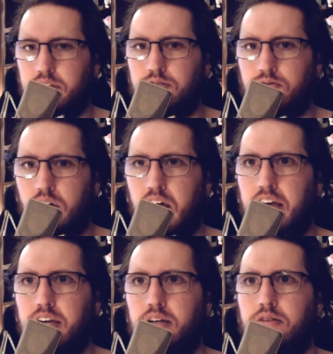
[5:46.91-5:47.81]

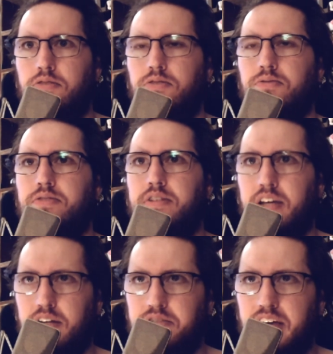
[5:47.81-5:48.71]
try to
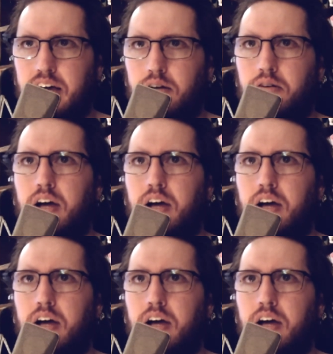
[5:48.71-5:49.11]
scale down.